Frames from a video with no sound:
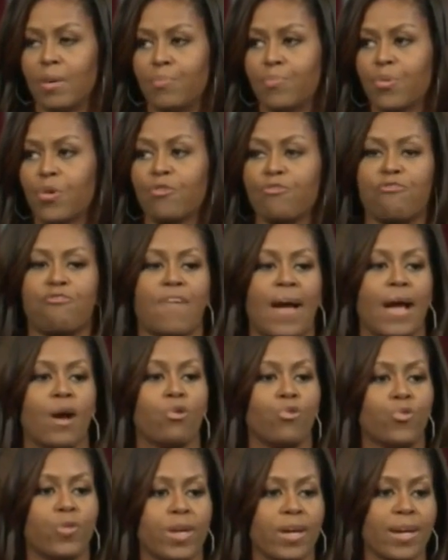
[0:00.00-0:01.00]

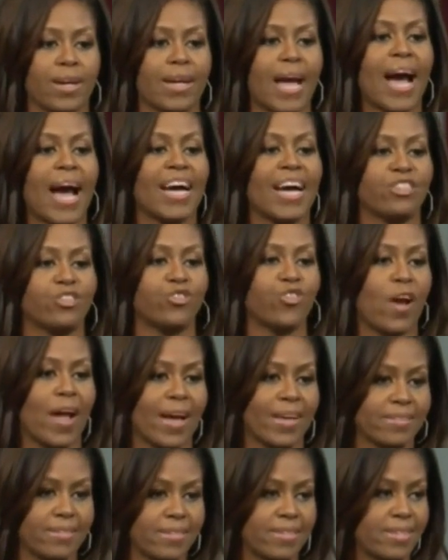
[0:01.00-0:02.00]
profound
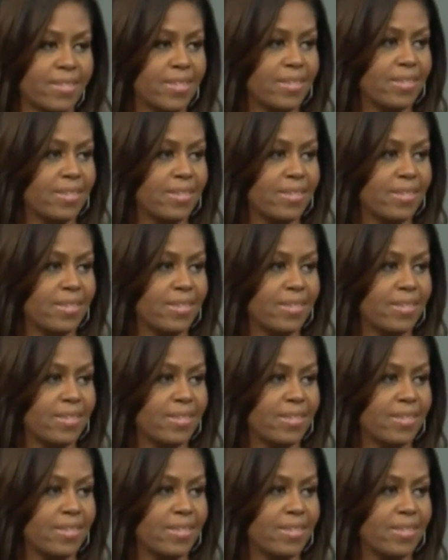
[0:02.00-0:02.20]
contrast.